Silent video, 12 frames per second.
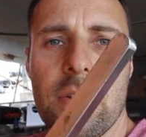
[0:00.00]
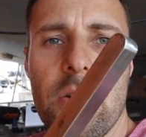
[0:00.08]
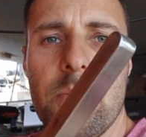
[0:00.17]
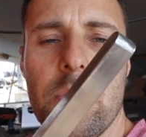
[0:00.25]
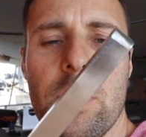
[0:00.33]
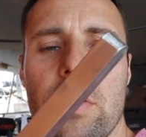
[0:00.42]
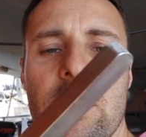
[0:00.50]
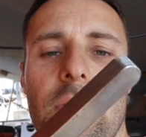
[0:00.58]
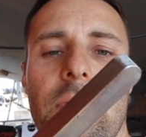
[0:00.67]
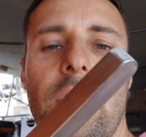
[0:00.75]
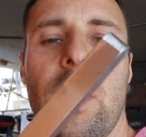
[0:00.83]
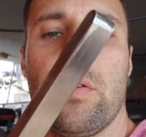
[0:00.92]
no burrs.
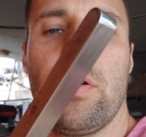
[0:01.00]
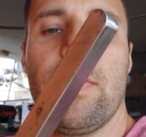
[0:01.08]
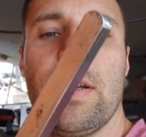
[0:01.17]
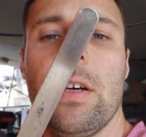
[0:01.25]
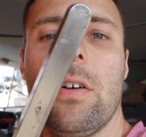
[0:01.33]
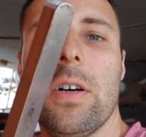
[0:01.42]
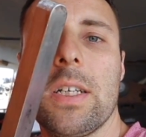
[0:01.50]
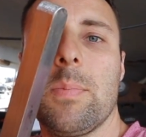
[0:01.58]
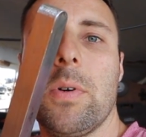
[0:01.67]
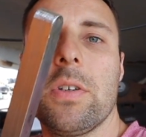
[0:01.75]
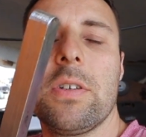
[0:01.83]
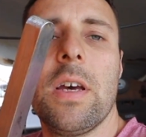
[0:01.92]
I've filed off any high
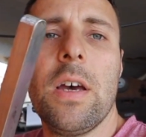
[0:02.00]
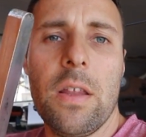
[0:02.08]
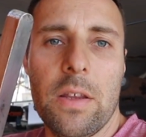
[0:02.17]
spots.